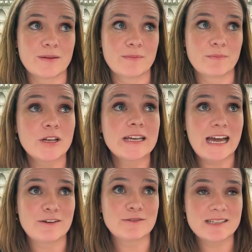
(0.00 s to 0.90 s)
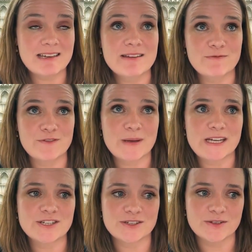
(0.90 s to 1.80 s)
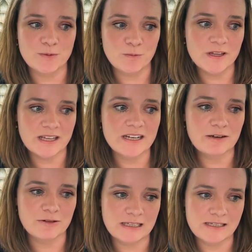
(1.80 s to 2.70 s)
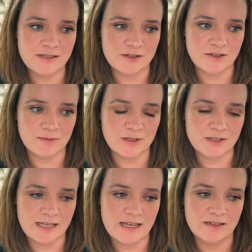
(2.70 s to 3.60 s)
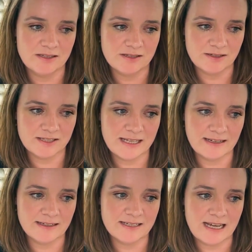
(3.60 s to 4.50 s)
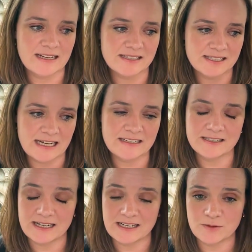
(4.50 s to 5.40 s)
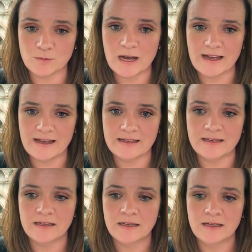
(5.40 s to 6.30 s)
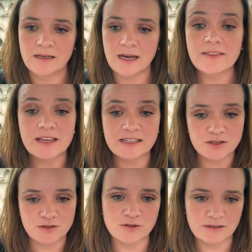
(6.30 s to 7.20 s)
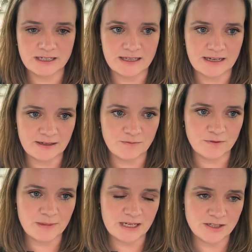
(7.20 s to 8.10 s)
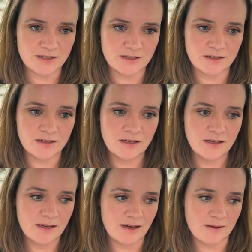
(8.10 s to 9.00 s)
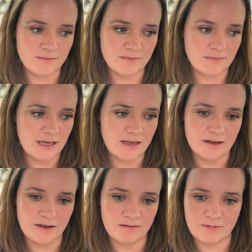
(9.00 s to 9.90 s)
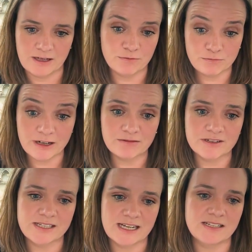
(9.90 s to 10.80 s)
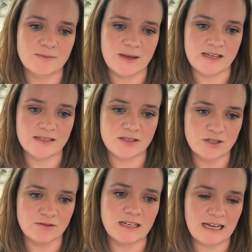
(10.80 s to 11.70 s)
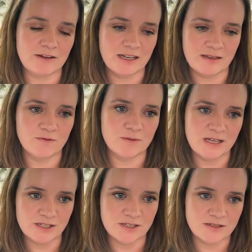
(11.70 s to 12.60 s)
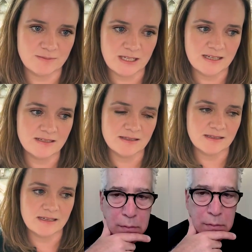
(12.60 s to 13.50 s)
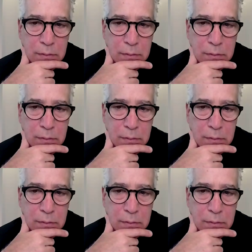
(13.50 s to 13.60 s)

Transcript: pulling out key information within our lease documents in a succinct and standardized way, and then storing that information in a kind of rigorous database to allow that information to be easily